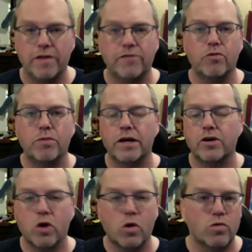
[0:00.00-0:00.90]
This will be a
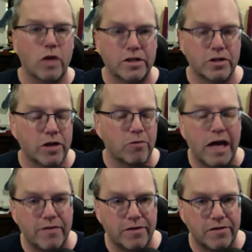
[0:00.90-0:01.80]
gold rush like we
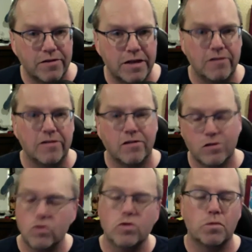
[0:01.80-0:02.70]
haven't seen since
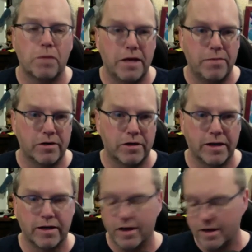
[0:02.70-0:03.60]
Google
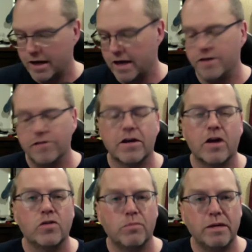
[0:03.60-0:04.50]
pay-per-click. It is
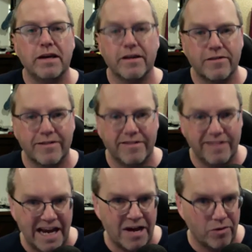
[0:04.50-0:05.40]
going to be
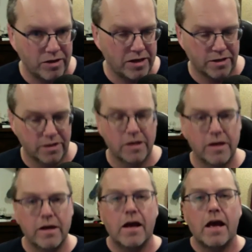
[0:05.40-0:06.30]
astounding.
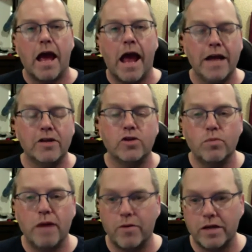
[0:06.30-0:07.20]
And you'll
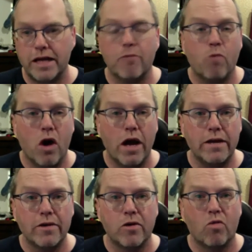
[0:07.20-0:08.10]
be able to get, why?
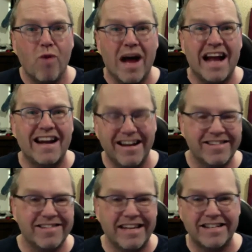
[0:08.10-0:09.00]
1
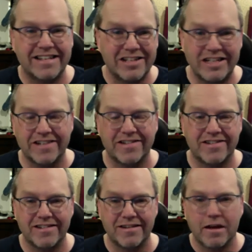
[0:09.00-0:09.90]
cent
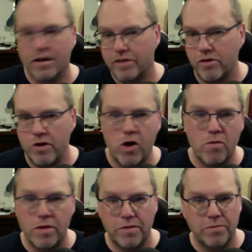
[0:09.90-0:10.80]
clicks. There are no
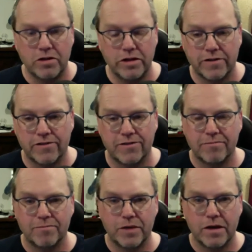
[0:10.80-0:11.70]
minimum clicks.
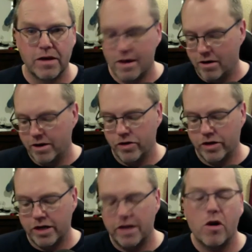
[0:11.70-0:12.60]
You
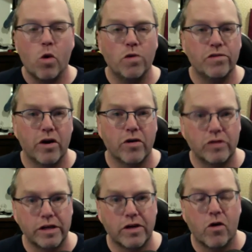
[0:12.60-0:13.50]
can also
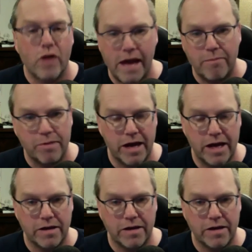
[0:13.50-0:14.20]
click on app name.